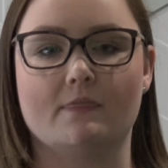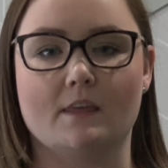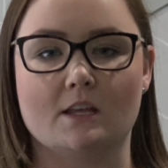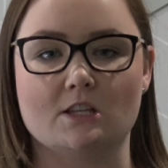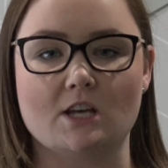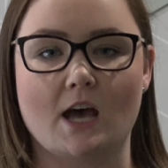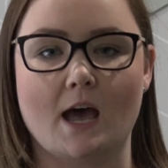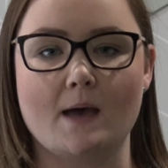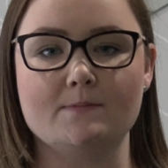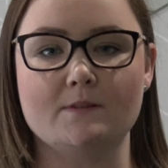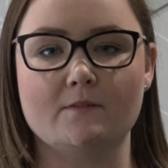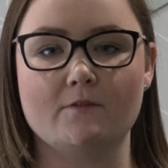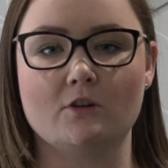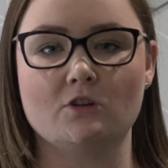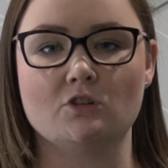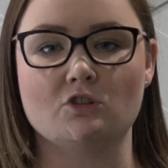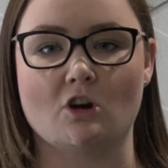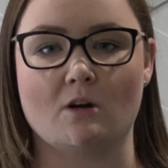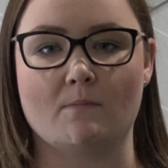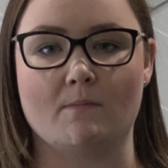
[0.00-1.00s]
The types of
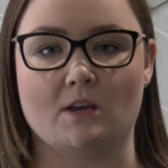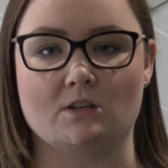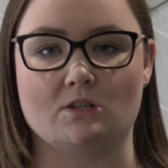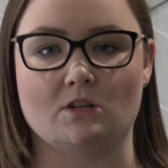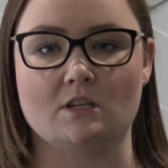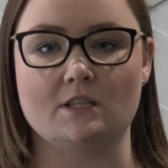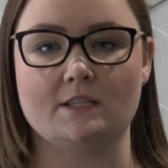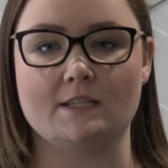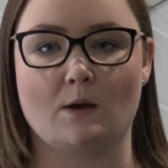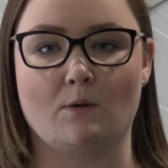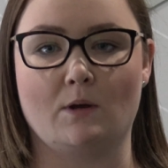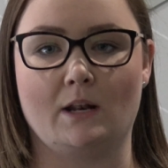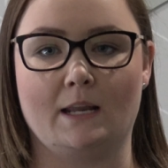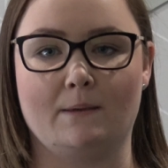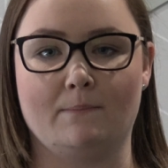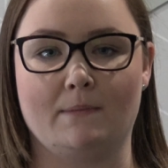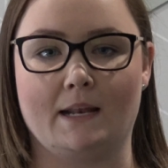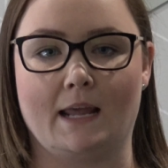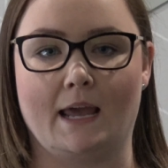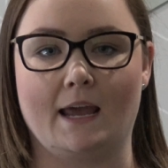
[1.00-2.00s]
control measures that will
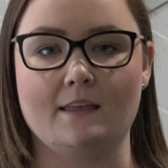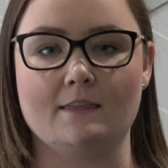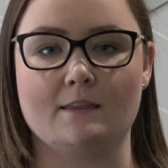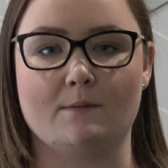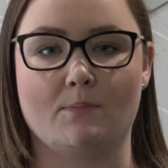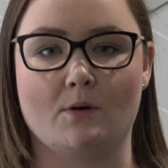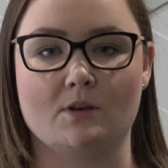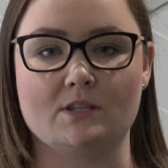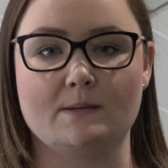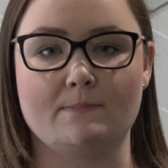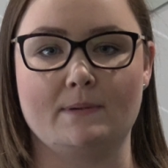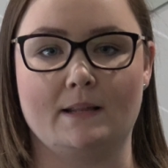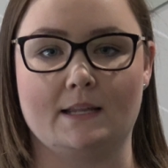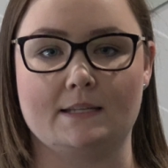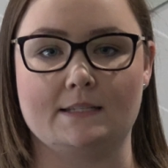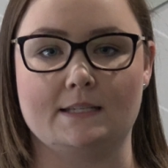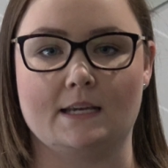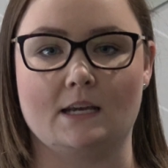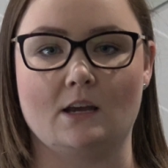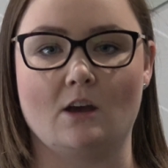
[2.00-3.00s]
eliminate the
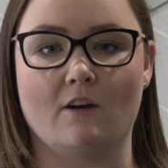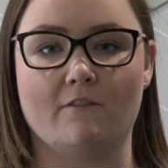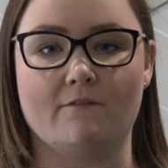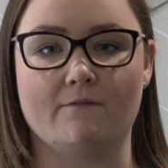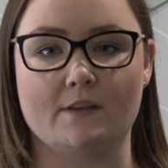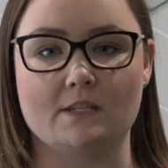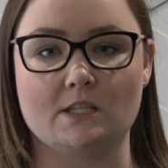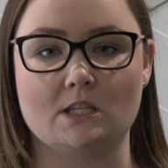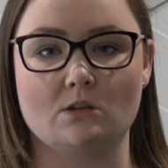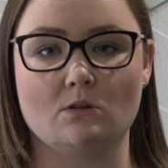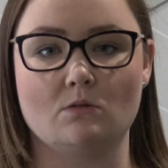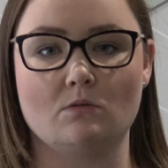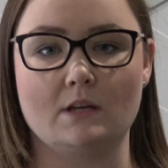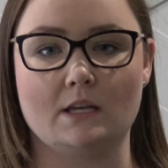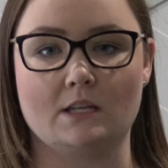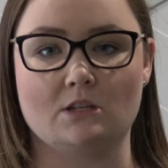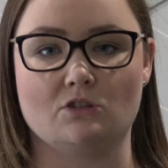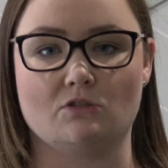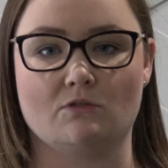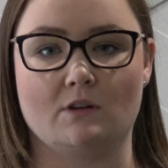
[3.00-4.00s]
possibility of physical
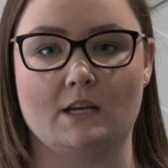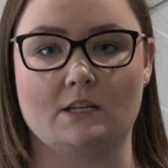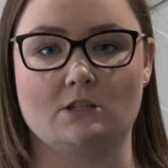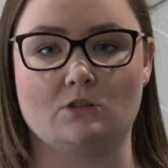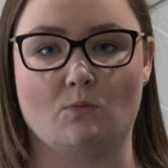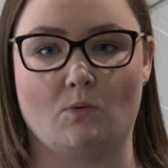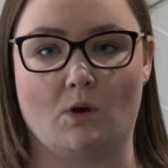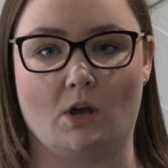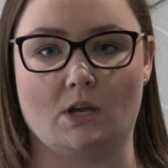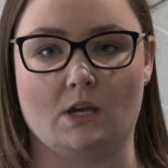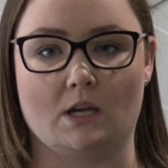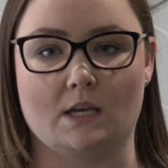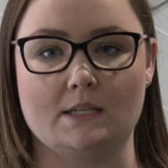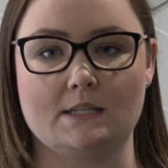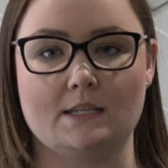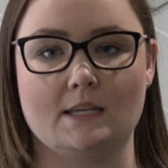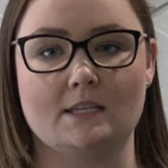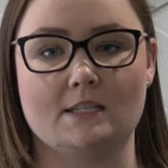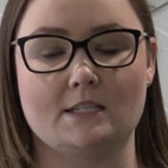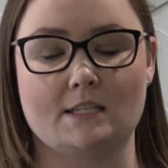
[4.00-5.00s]
injury to
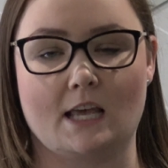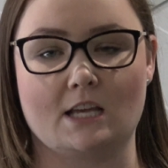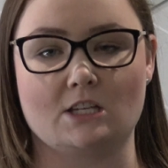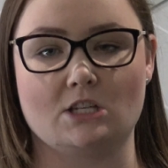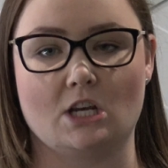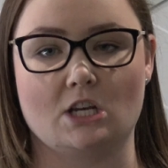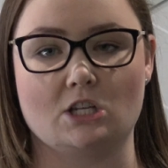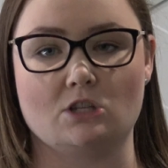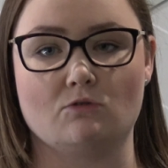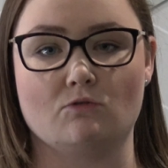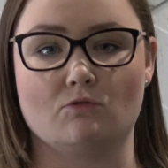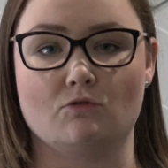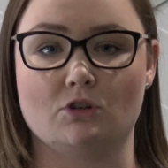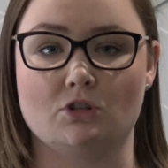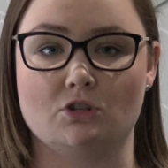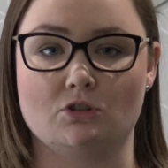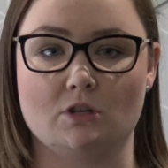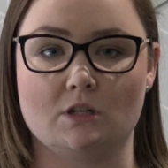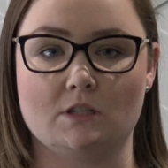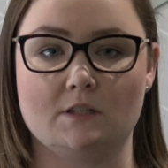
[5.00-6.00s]
workers, such as
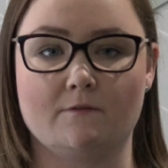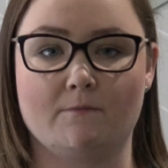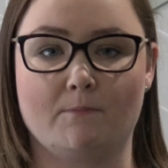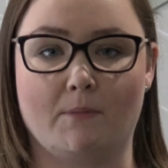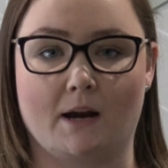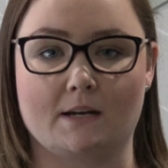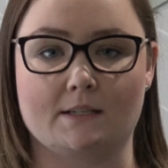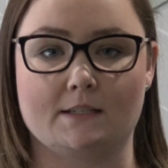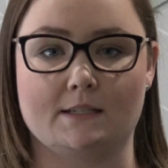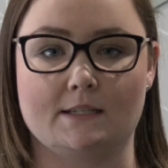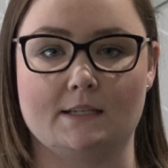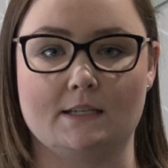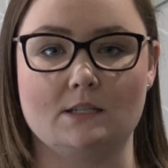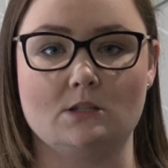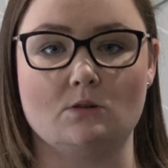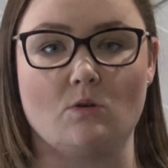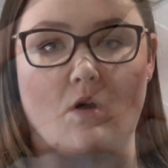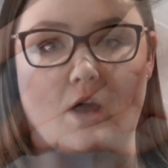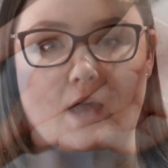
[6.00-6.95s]
restrictive practices or